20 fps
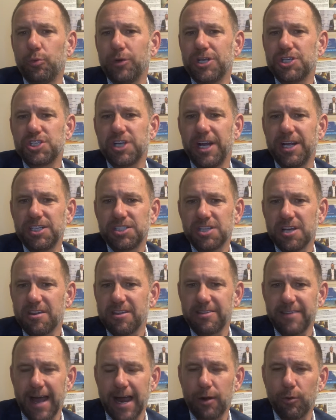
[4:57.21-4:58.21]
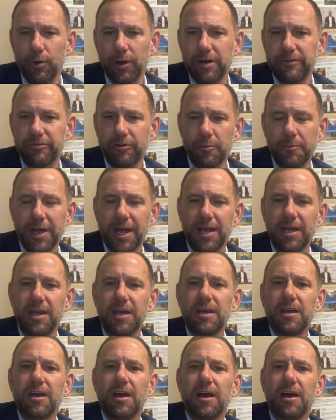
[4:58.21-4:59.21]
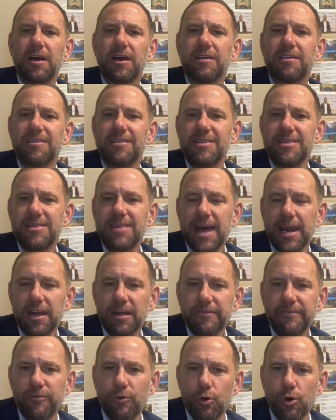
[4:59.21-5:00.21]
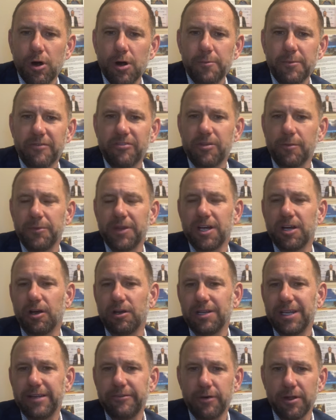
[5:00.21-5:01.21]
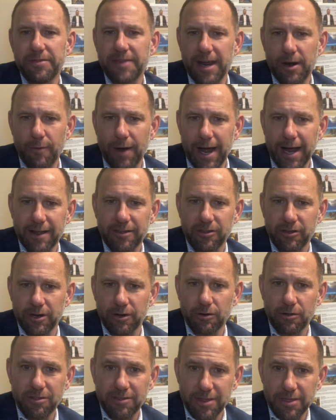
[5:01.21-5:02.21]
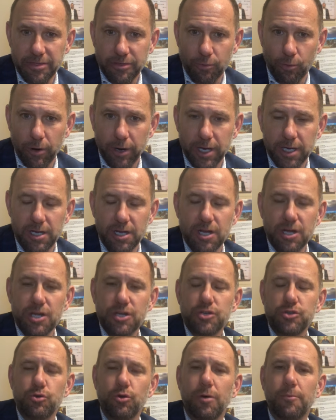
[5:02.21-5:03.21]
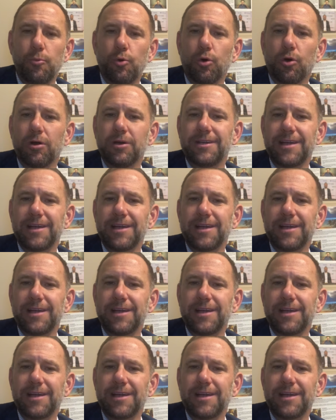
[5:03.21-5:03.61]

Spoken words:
We changed his thyroid from a synthetic form of something called levothyroxine or synthroid to a more